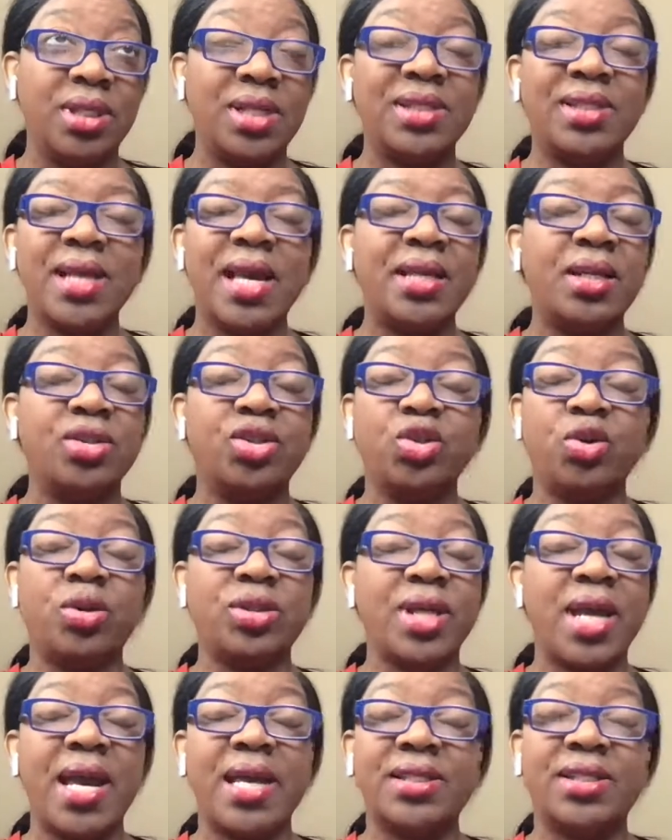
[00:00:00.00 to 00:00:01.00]
The state of
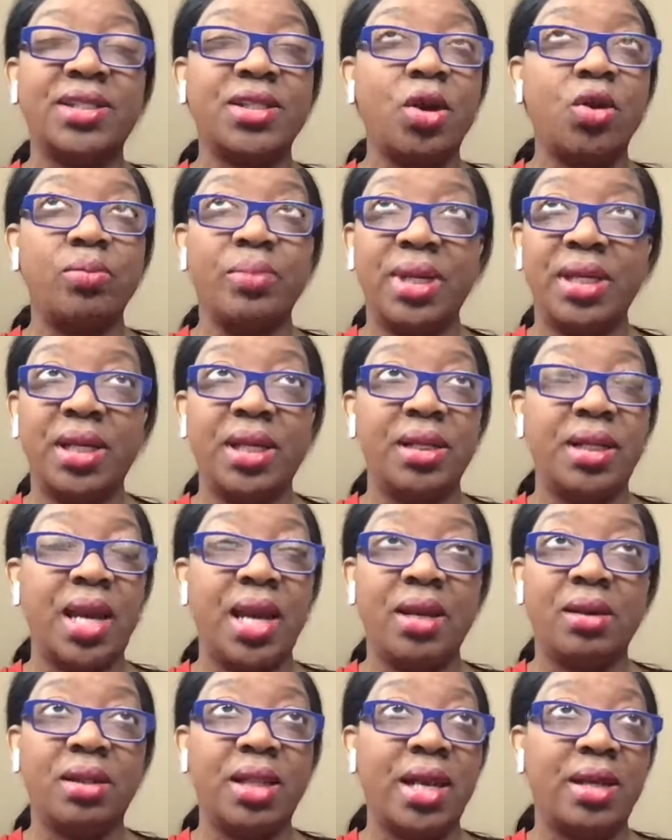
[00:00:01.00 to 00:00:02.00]
Georgia has so many
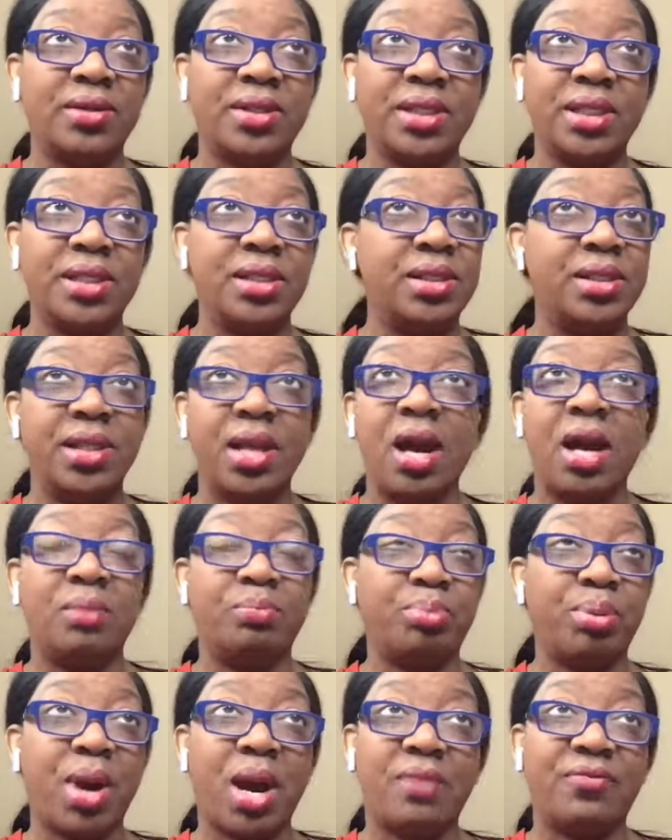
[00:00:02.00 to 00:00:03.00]
LLCs,
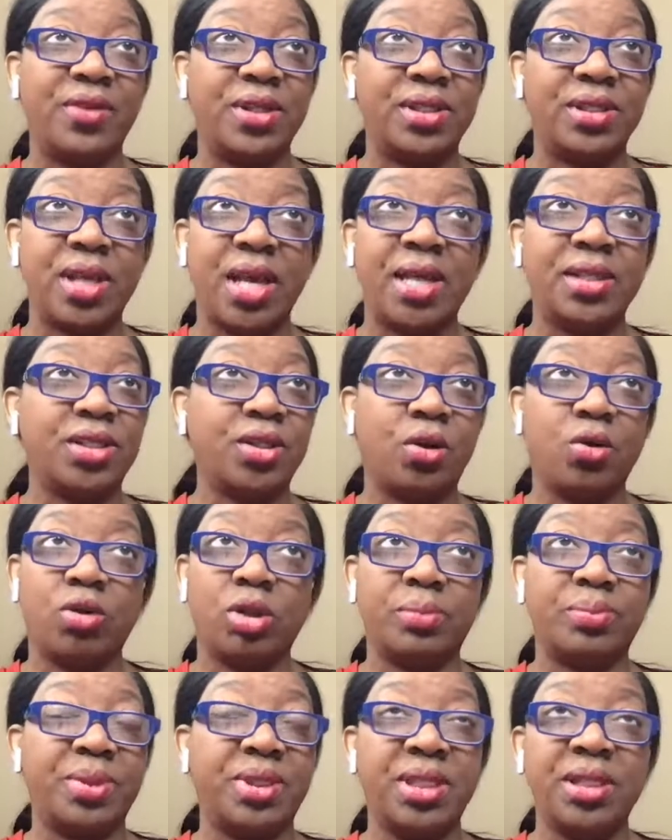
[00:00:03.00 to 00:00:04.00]
nonprofits, S
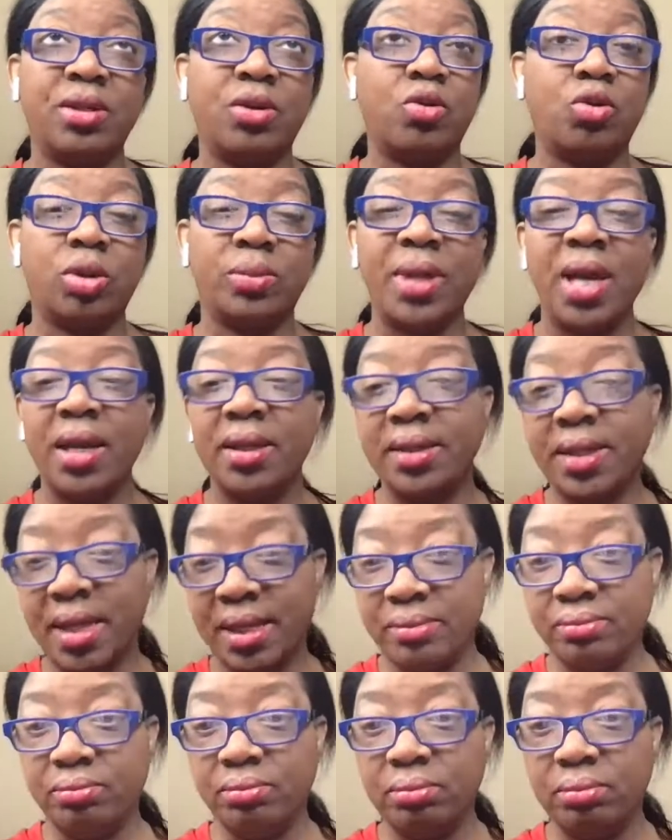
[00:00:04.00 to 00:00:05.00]
Corp, C Corp,
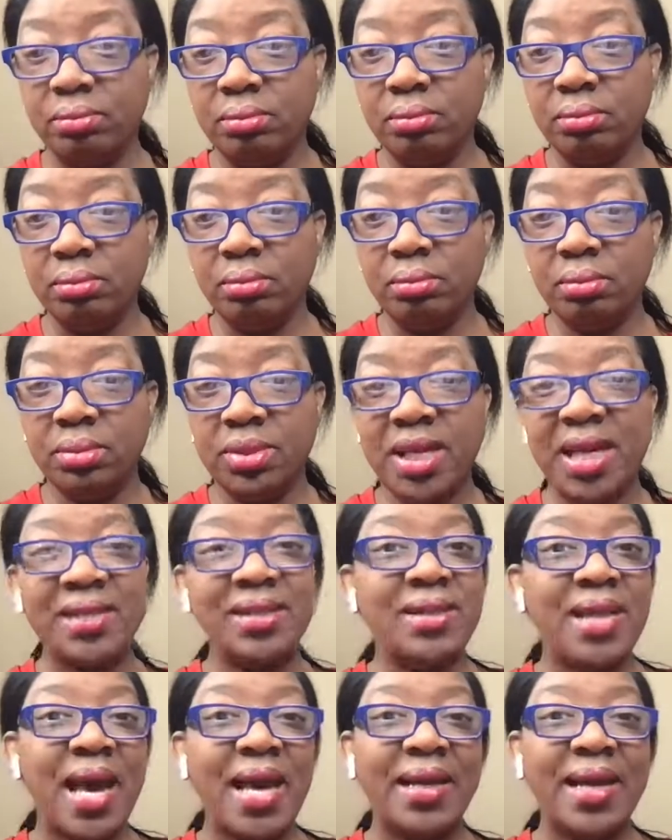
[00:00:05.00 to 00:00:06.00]

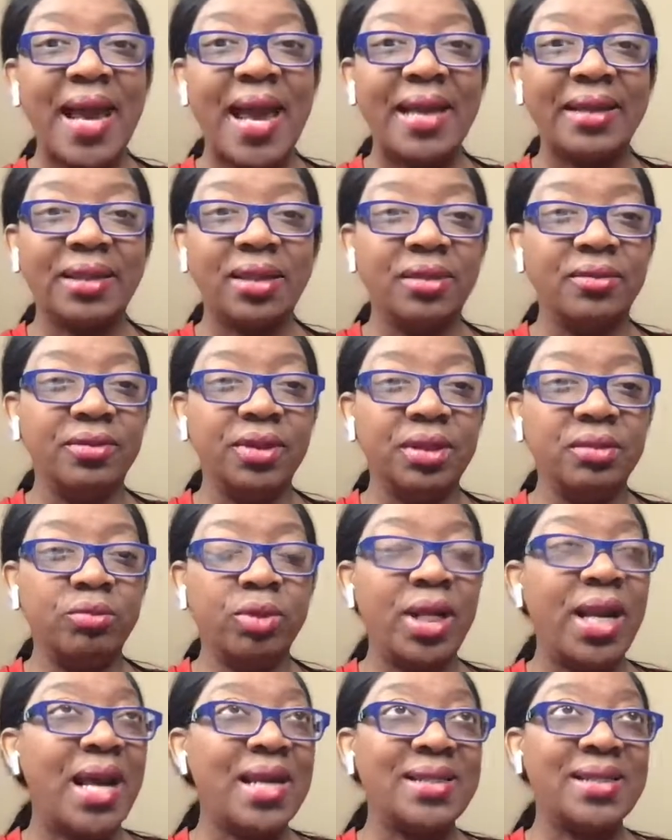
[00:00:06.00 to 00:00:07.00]
that's not active.
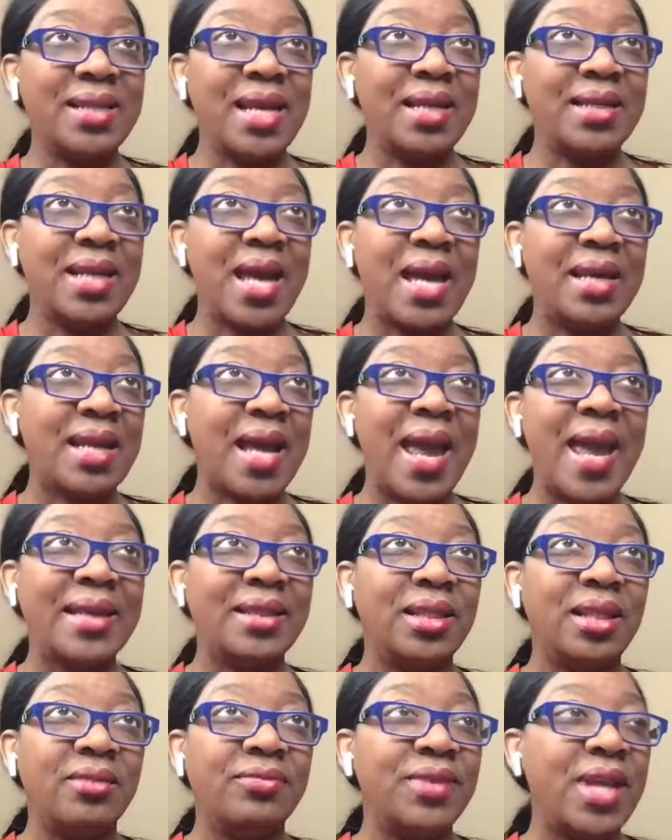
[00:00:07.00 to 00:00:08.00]
When I say not
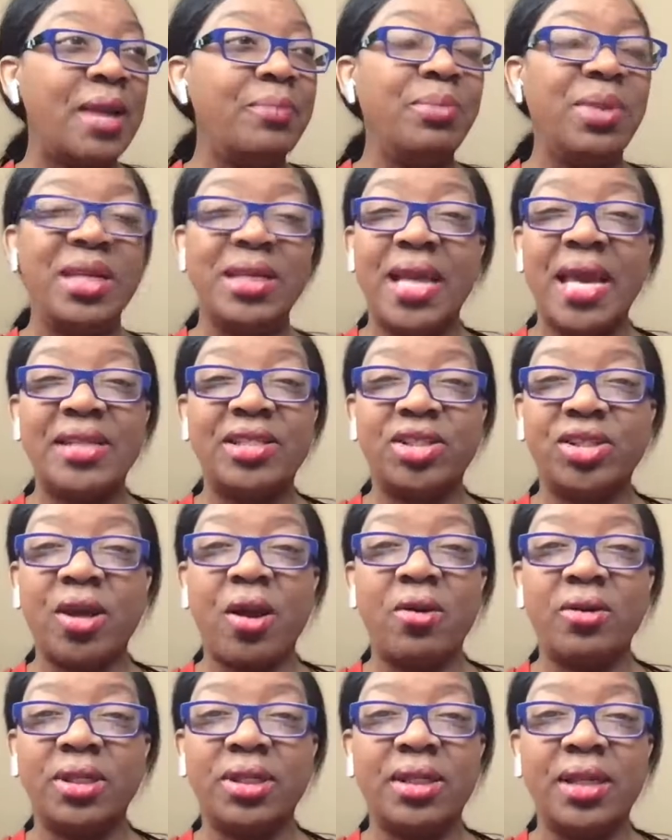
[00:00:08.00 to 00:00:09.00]
active, that means they
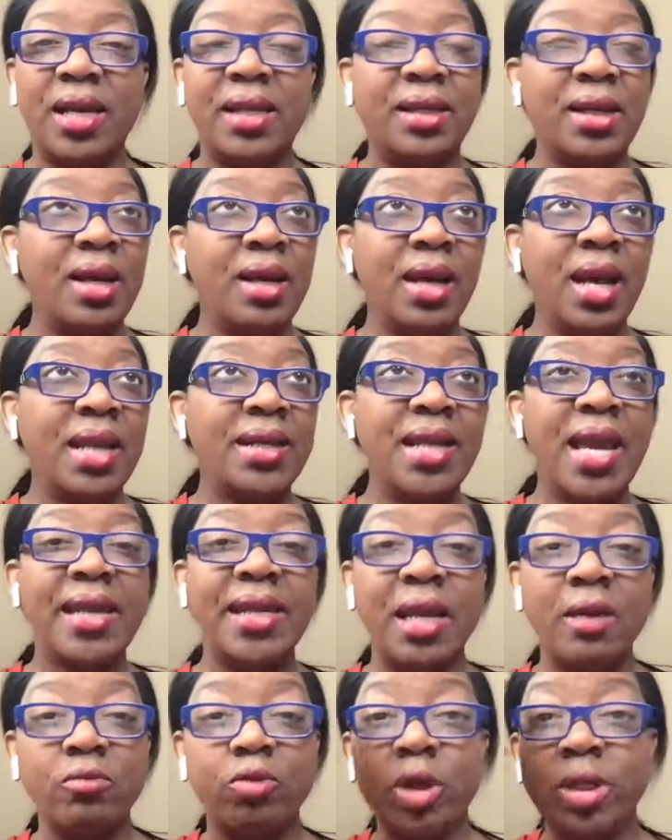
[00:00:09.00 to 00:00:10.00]
started it and they
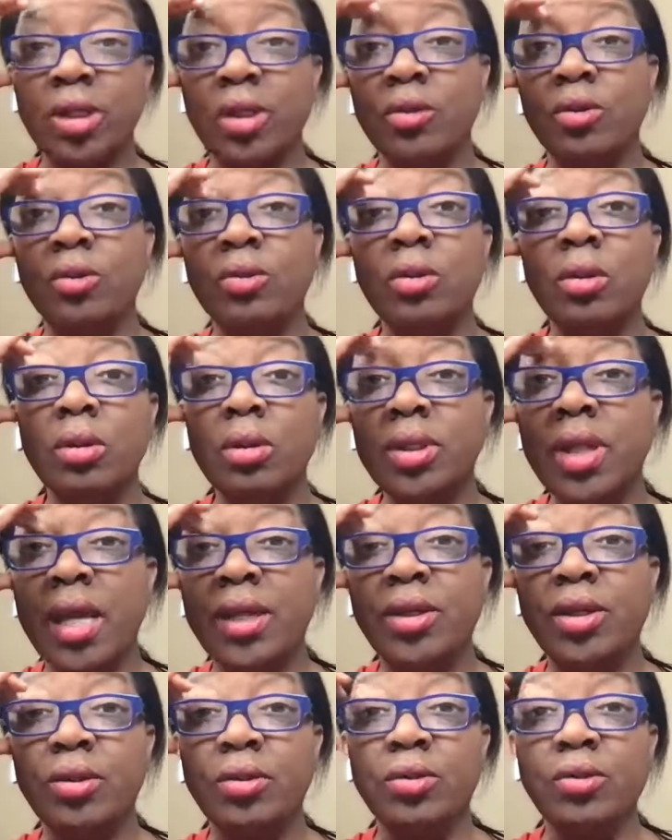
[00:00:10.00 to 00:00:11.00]
didn't renew
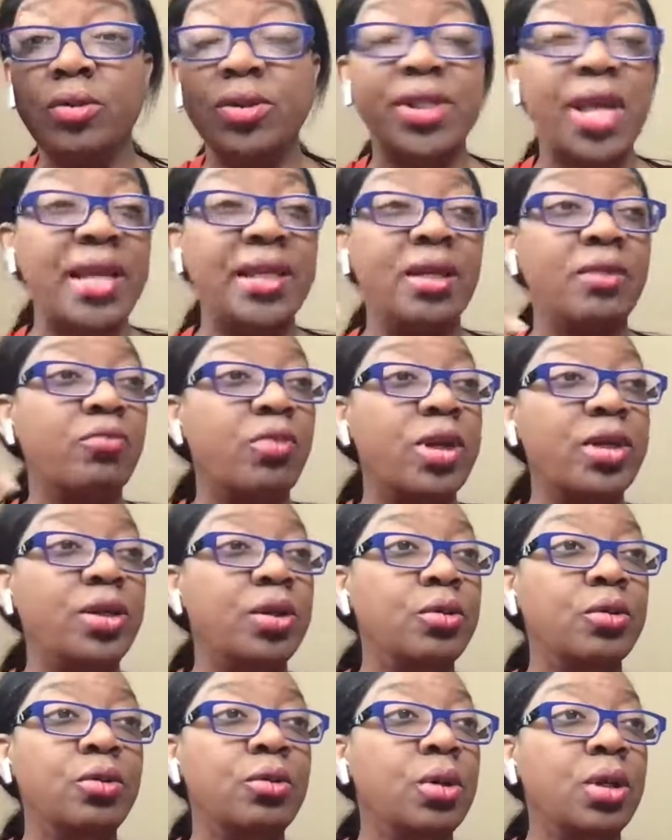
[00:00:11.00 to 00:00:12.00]
their dues. They didn't
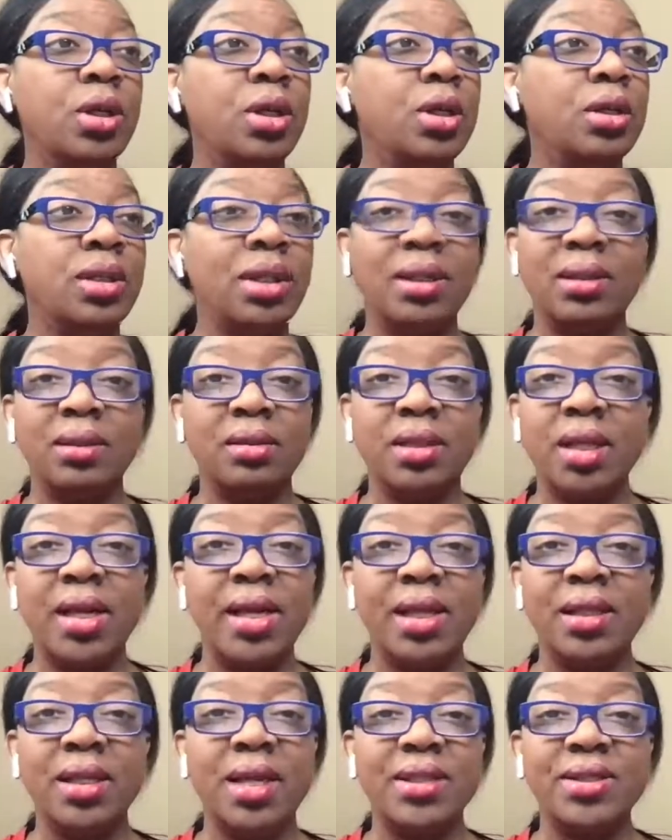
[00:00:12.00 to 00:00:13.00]
renew the
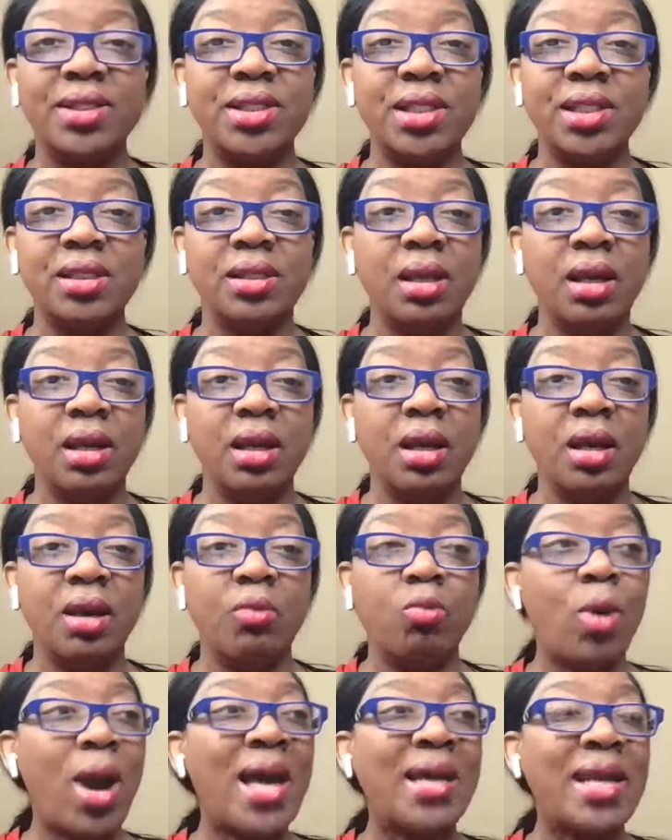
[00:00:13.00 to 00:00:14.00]
LLC.
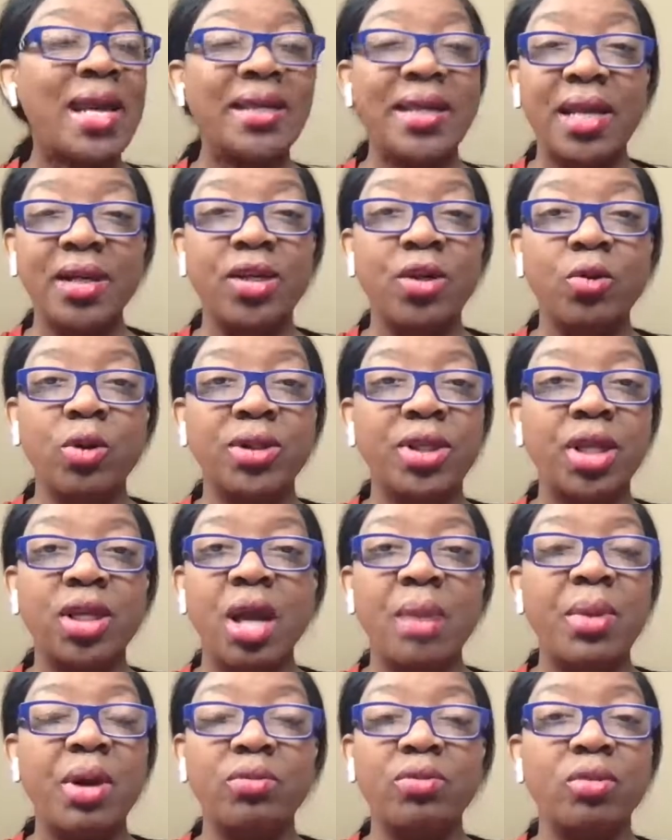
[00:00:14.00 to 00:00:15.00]
Why they didn't do it? The
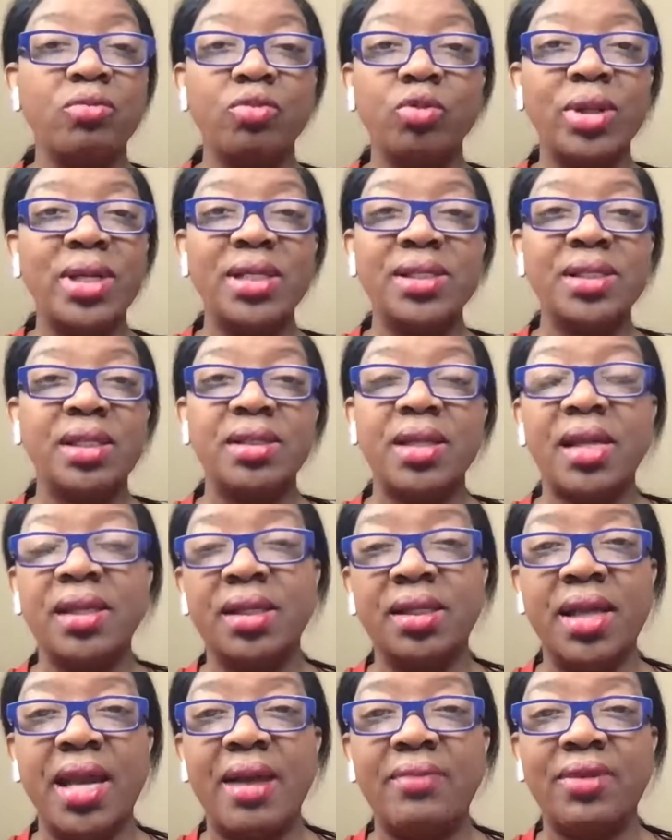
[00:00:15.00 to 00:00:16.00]
number one reason, they
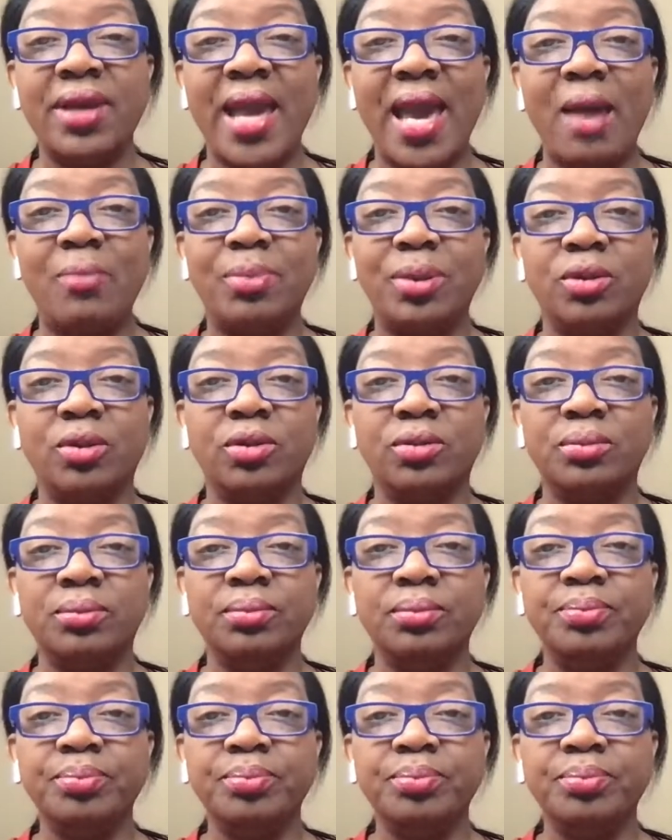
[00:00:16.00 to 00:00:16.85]
didn't have capital.